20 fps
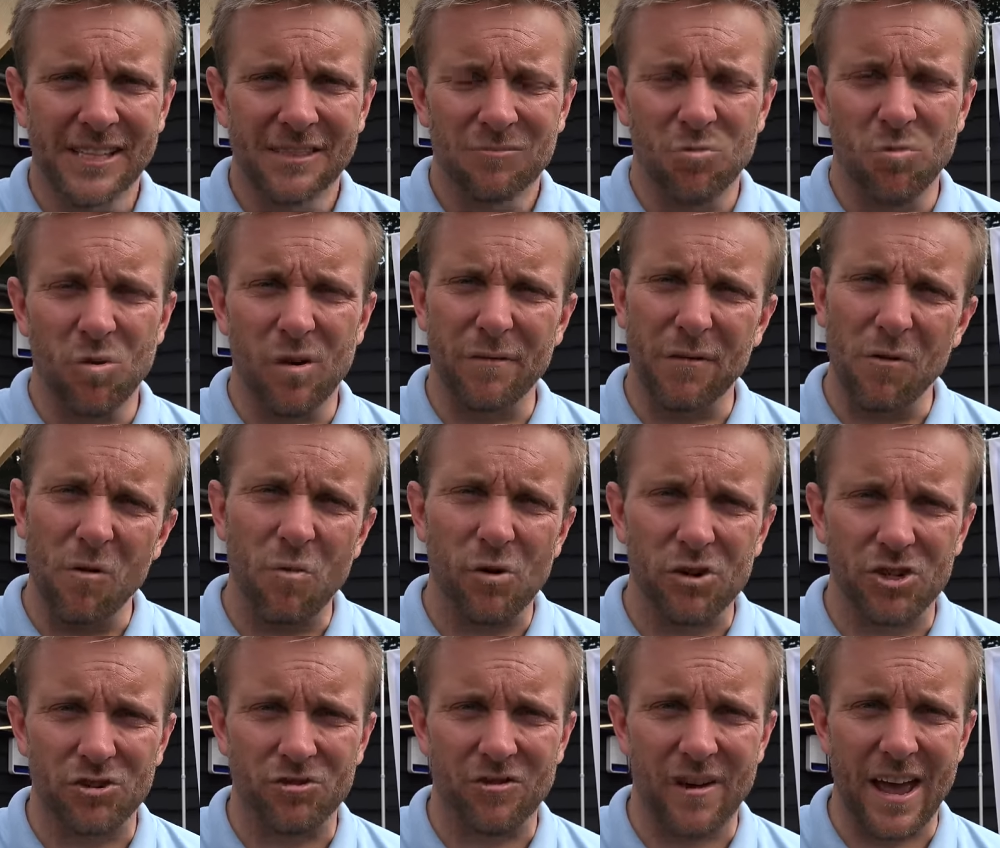What if you were
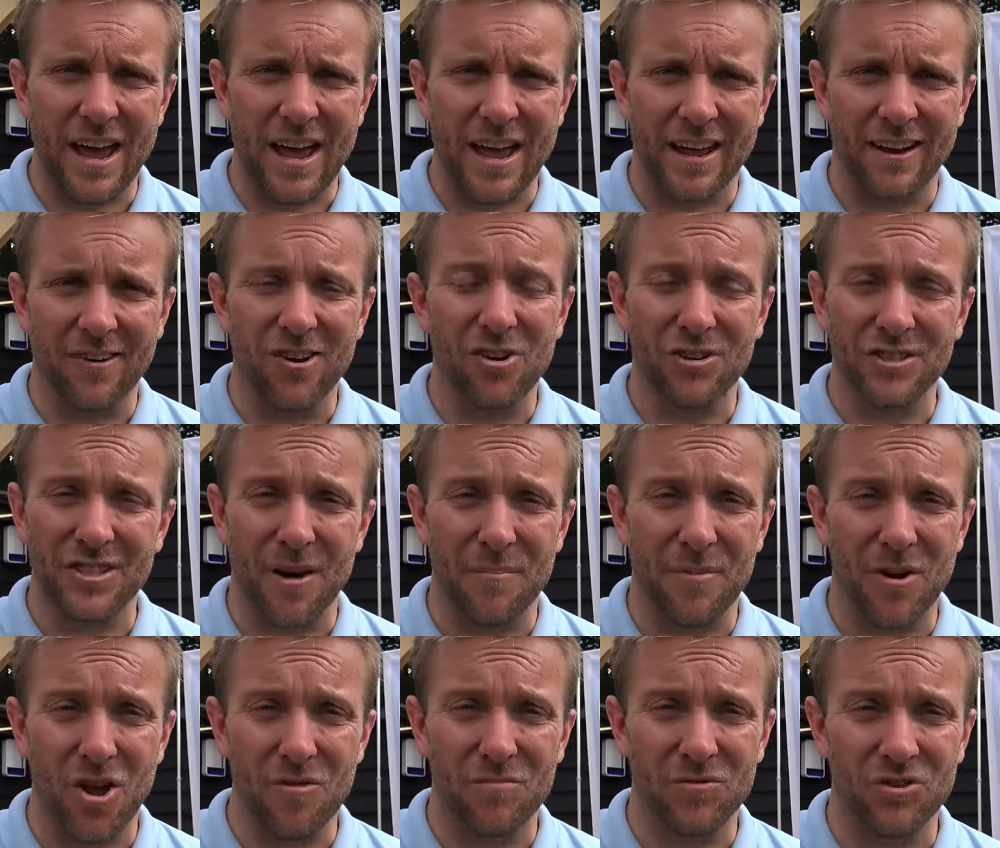washing your hair, looked up
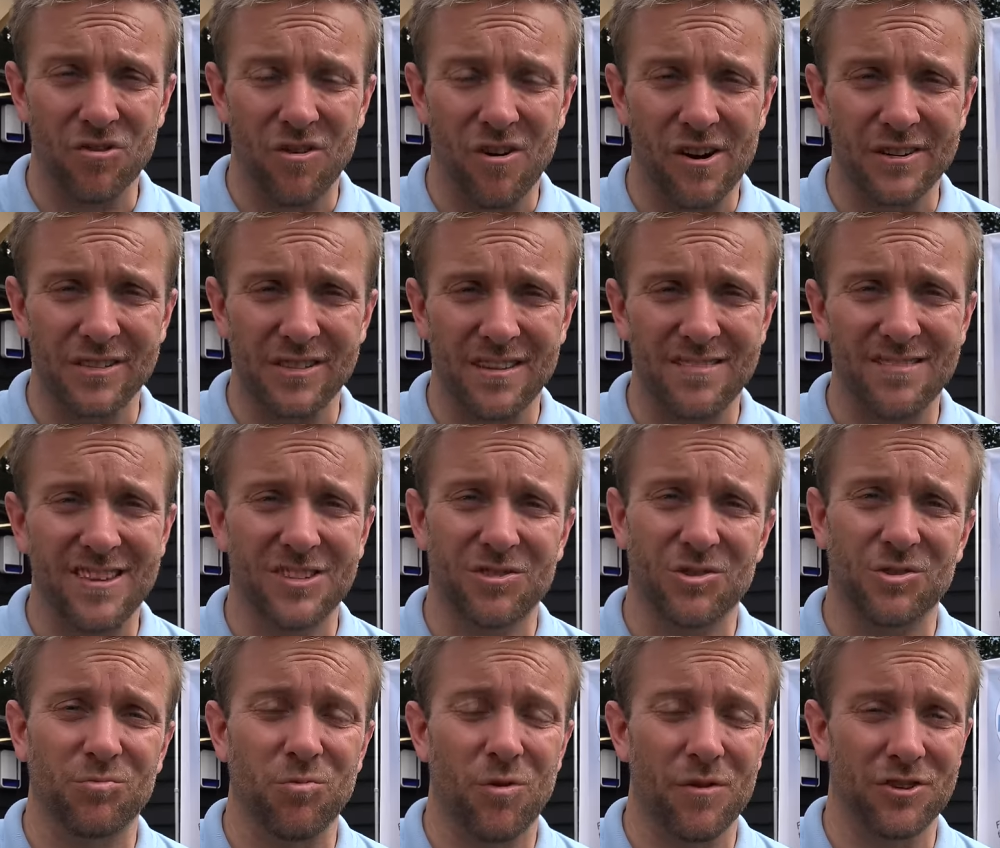and opened your eyes, and this
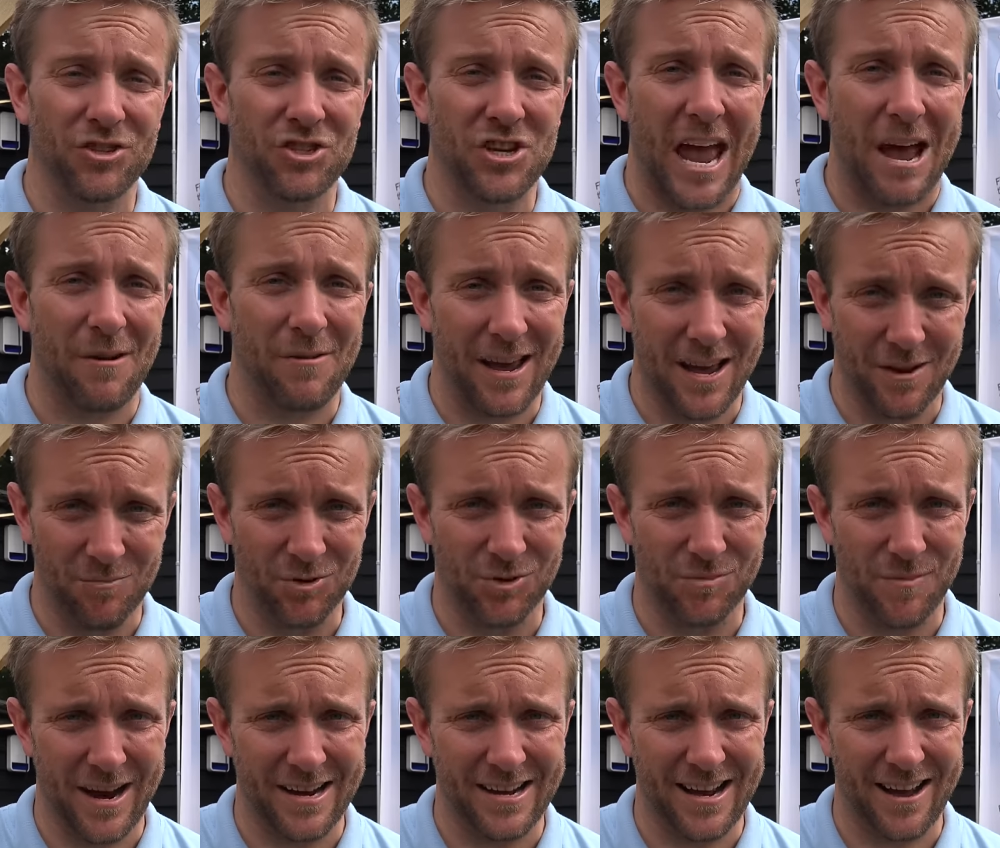is what the shower head was
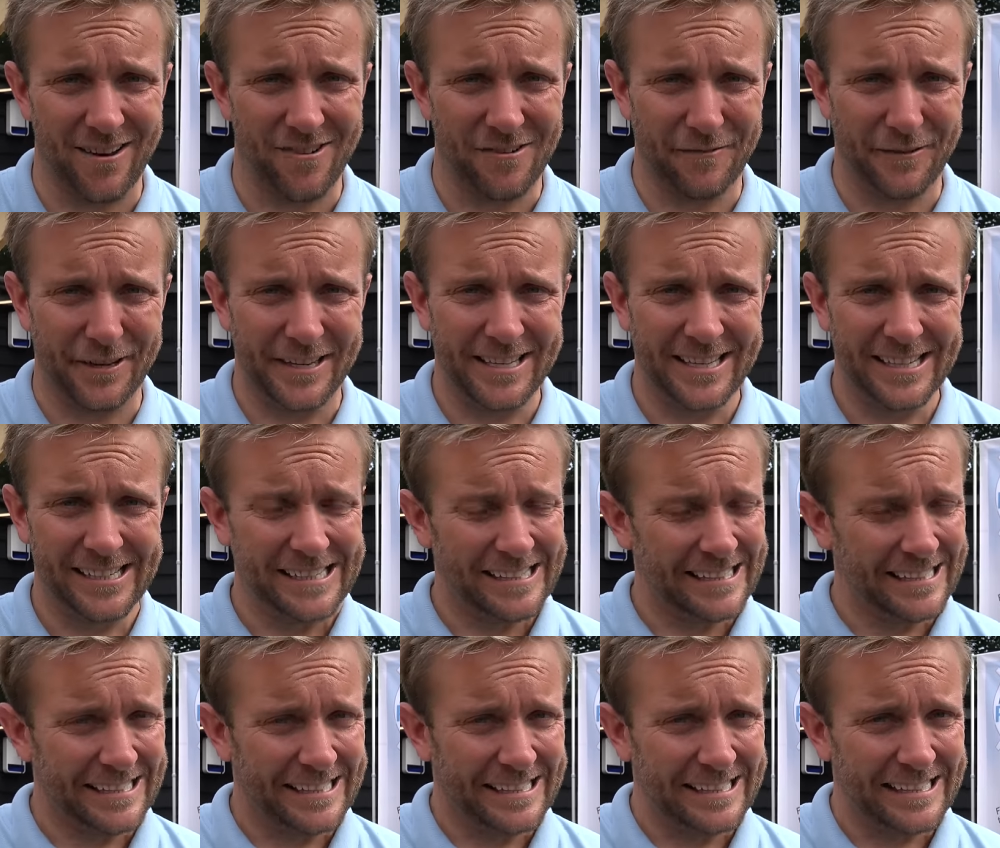made out
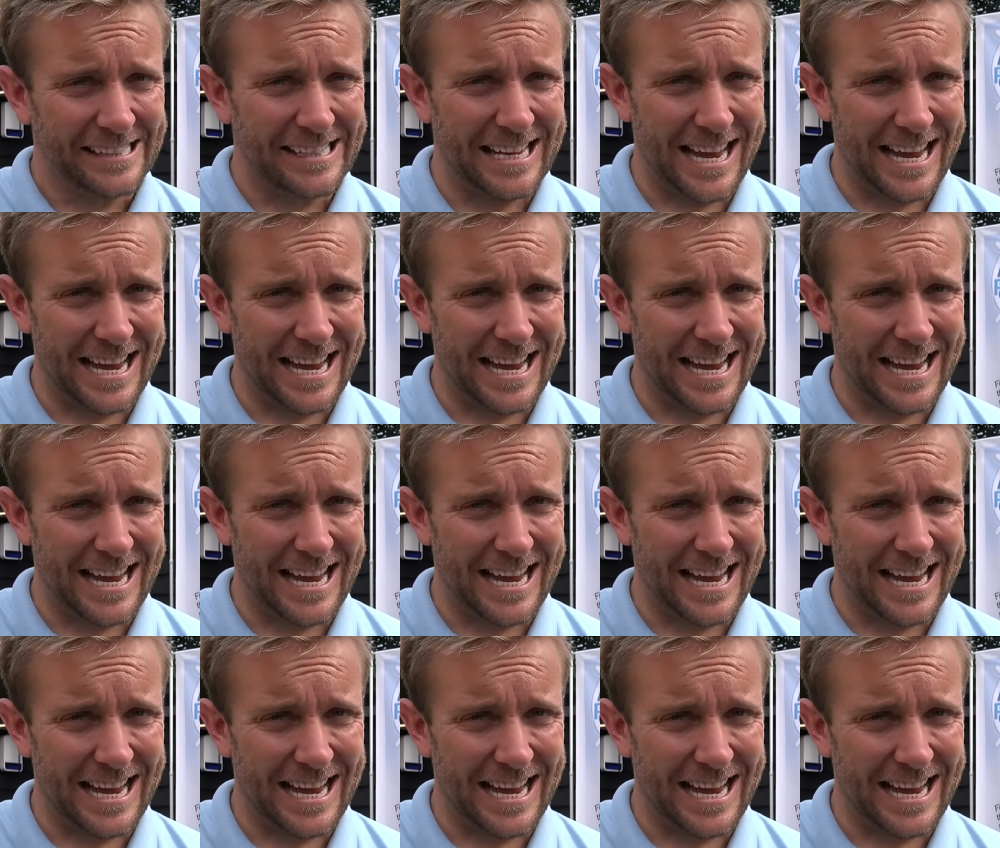of?